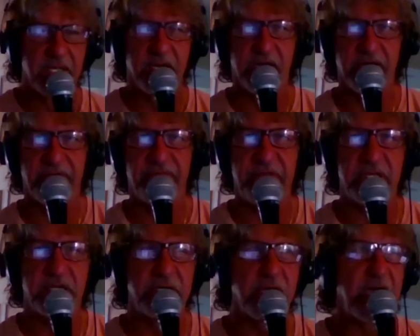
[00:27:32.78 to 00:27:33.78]

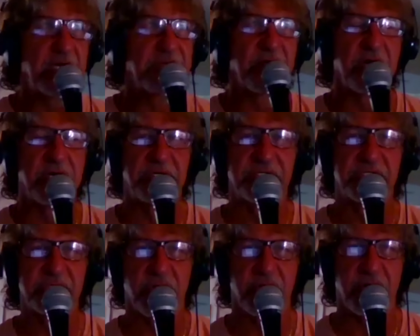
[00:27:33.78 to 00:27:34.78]
via Night of 100
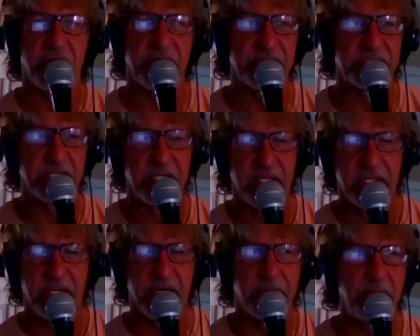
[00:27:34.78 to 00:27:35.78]
Stars
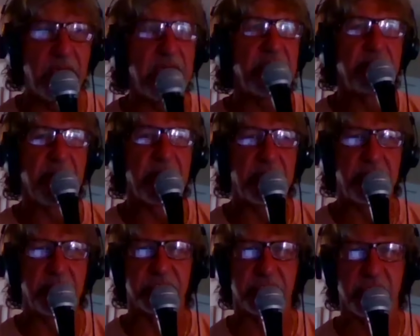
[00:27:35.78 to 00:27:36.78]
many, many years
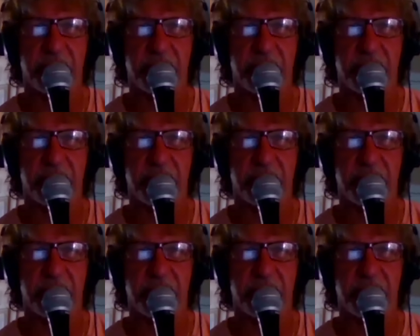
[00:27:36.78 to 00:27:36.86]
ago.